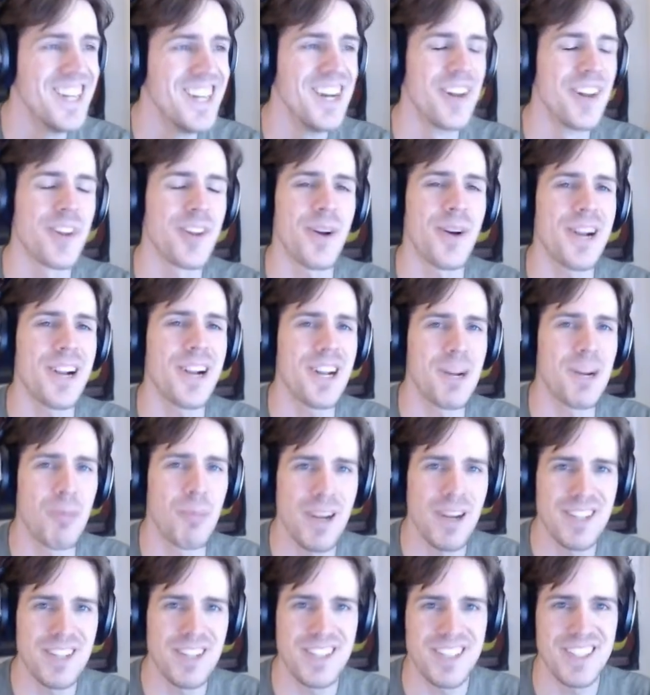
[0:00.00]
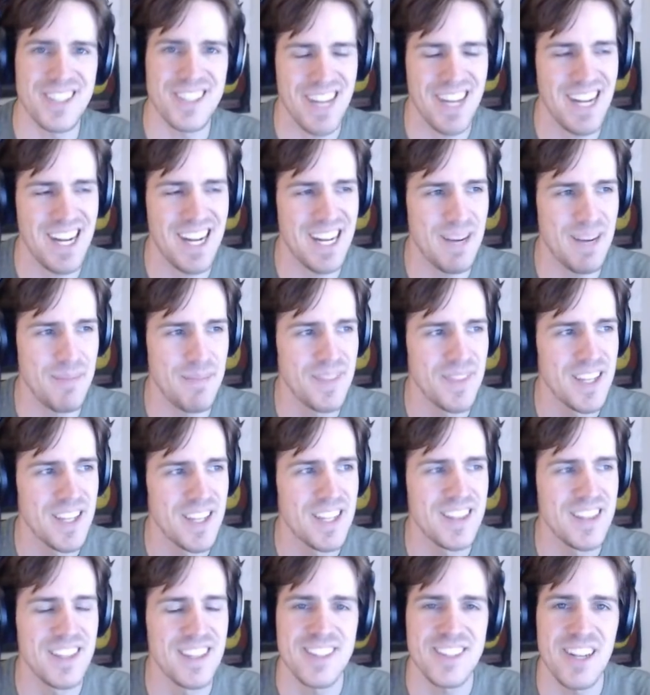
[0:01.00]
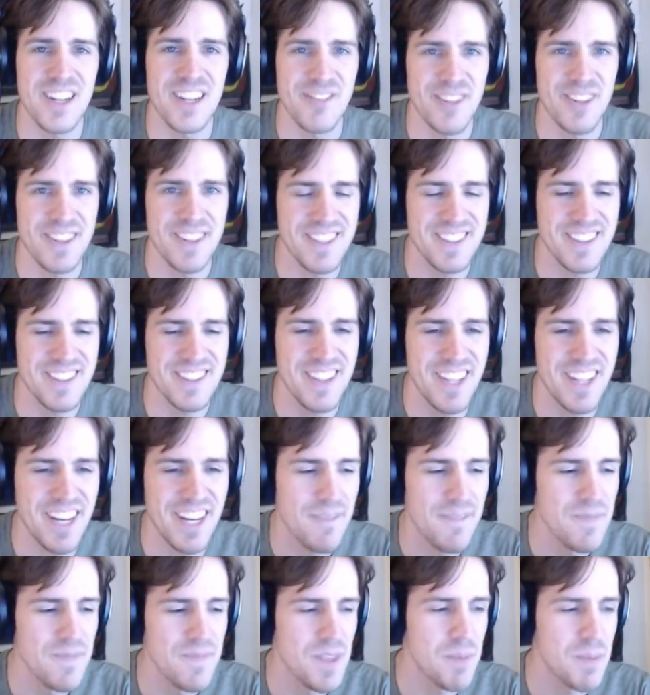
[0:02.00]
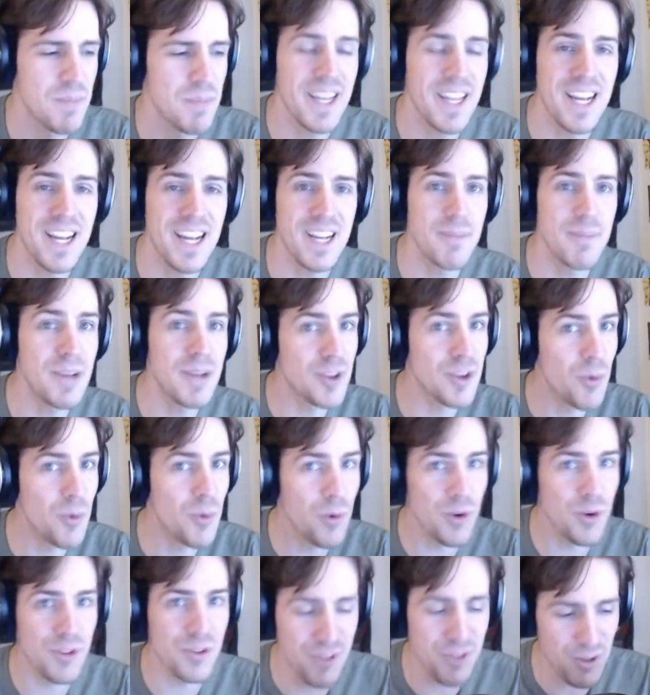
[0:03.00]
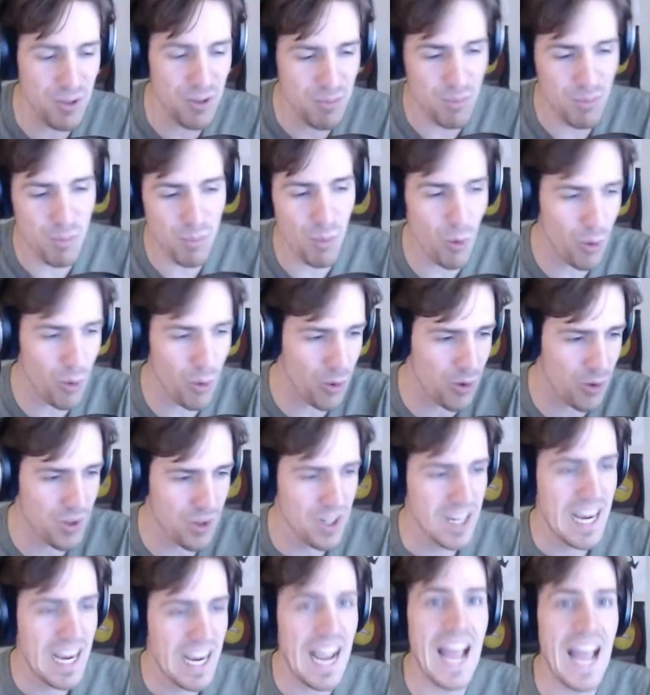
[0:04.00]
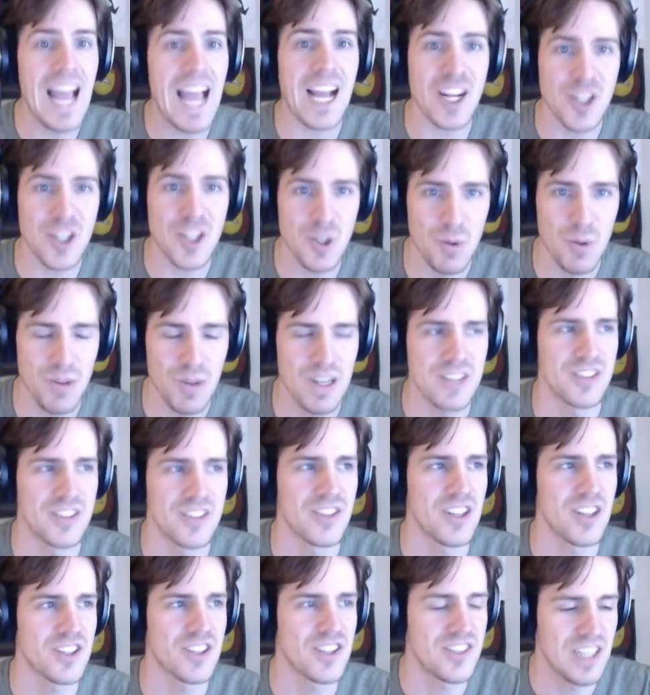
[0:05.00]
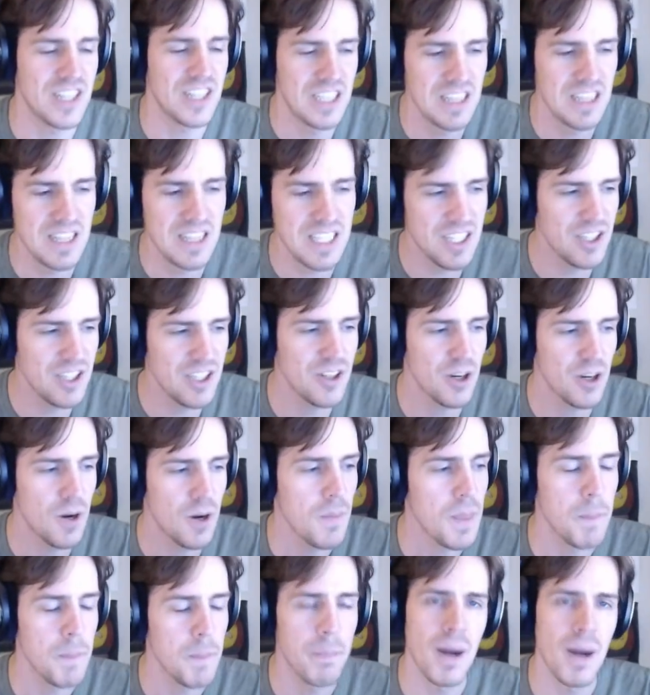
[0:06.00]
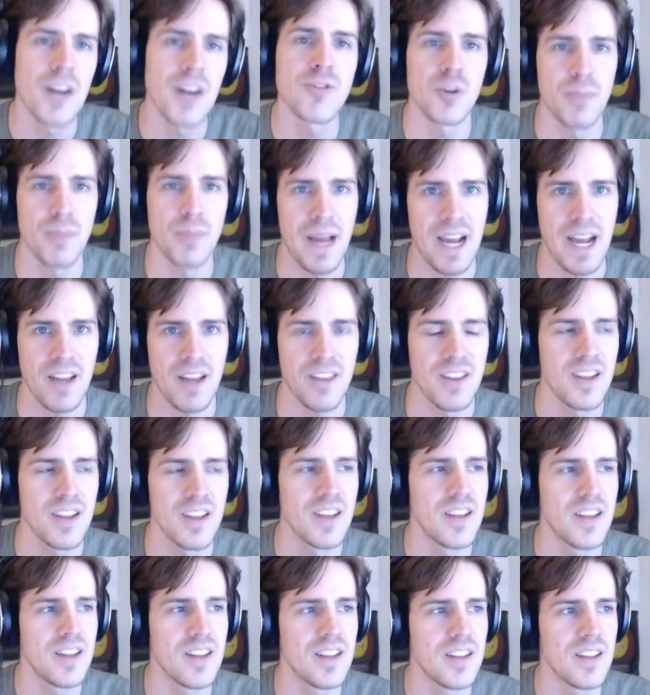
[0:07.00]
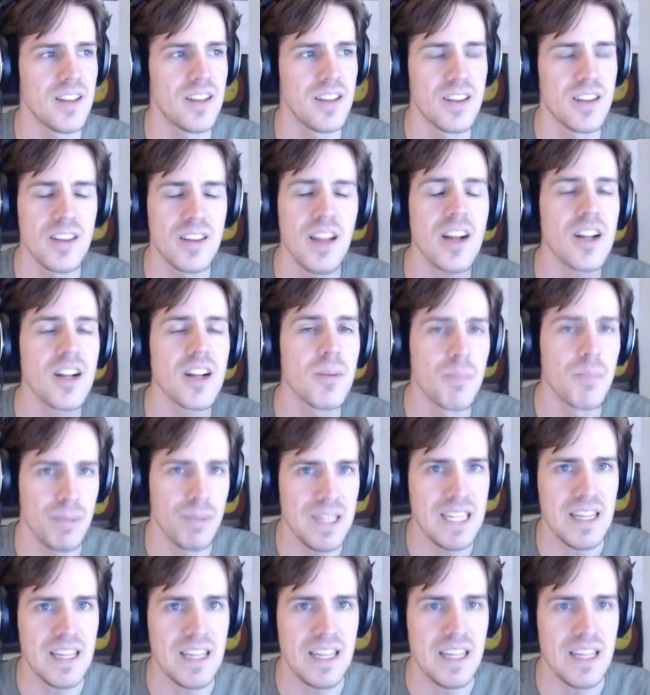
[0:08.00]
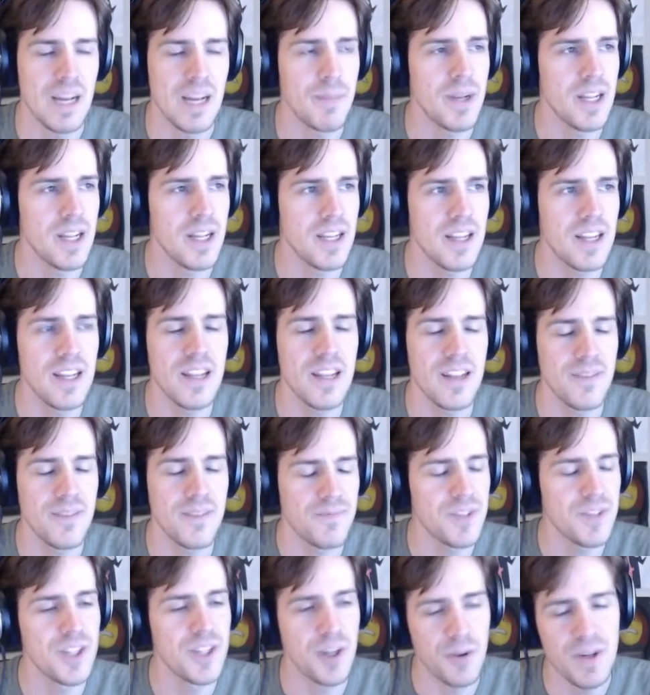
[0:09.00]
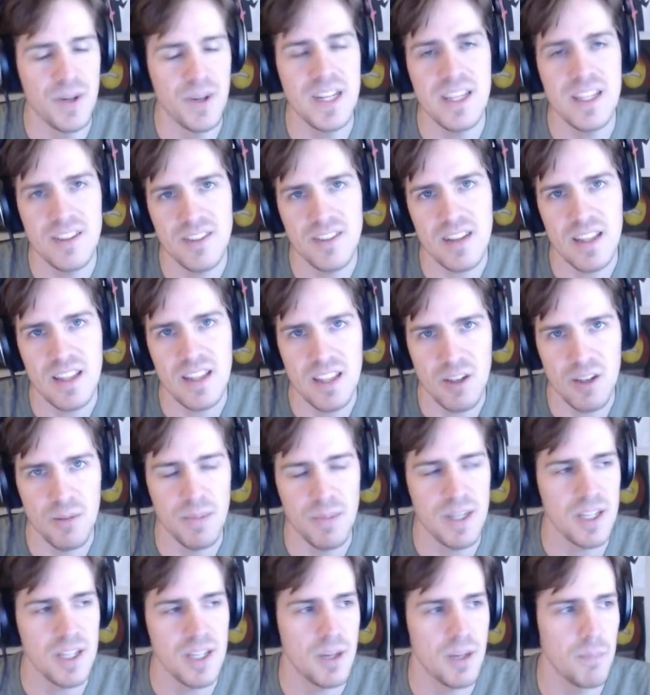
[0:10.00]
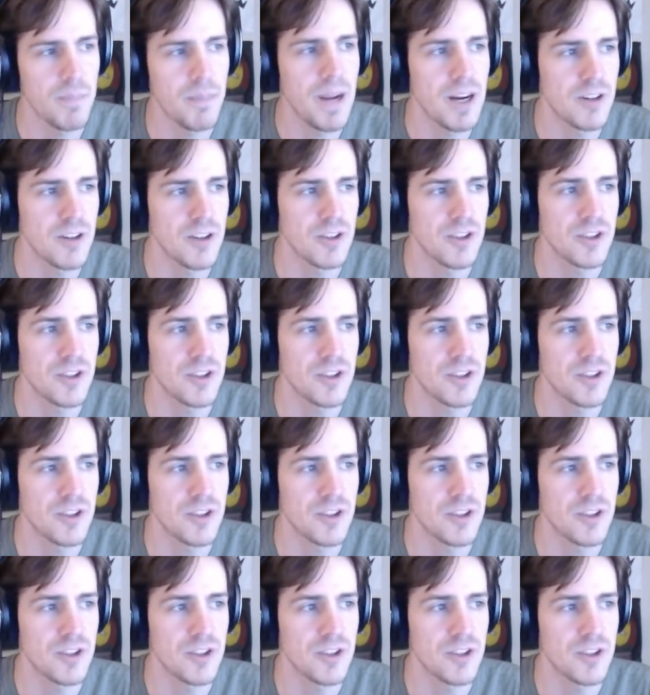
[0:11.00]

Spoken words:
So I ended up wasting time discovering this thing. But again, it makes the world feel more actualized. It's not just a linear puzzle path. Not completely. I mean, it you know, it is a little bit compared